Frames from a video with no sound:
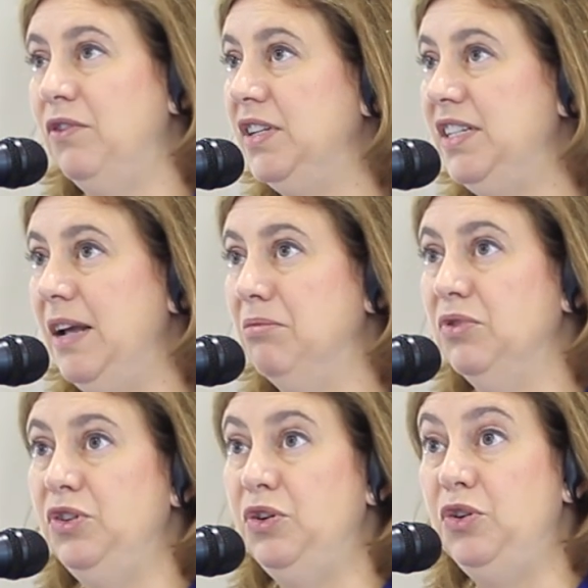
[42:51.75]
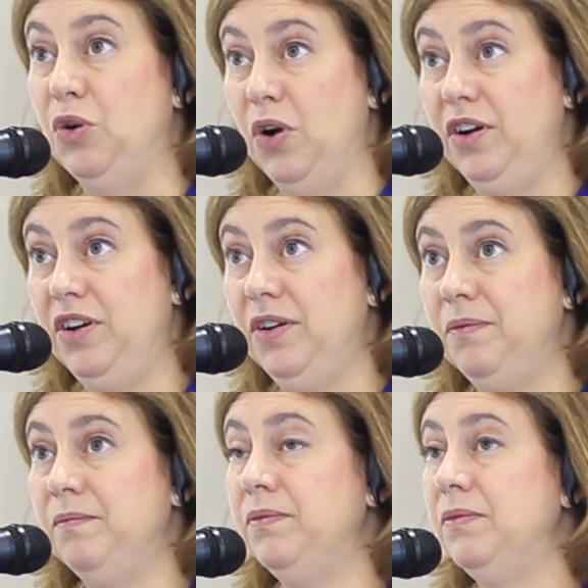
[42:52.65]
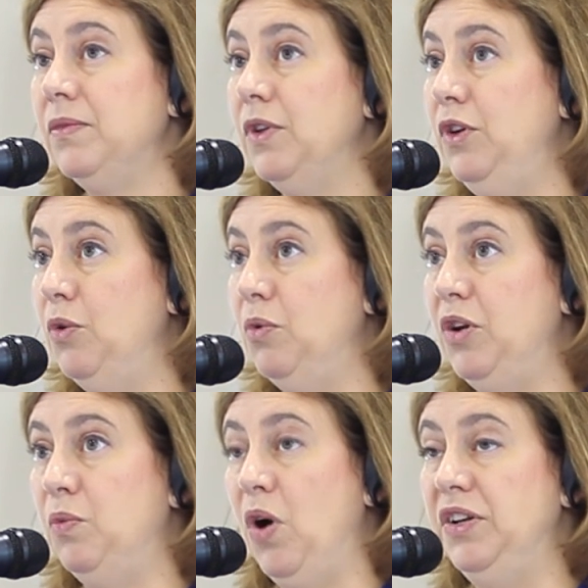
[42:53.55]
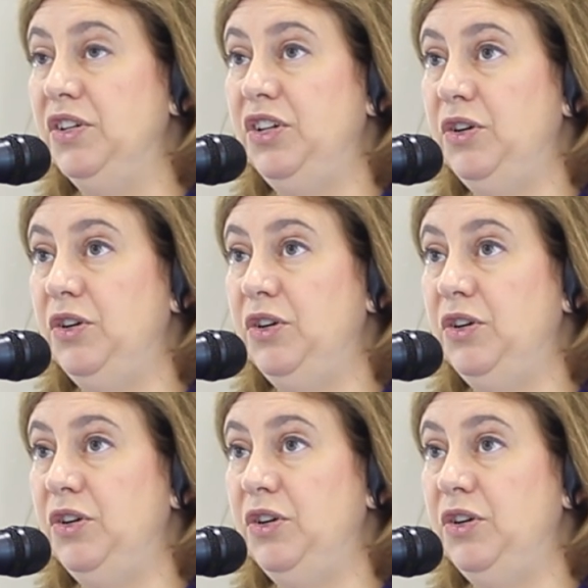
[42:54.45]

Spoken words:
For example, New York. You would want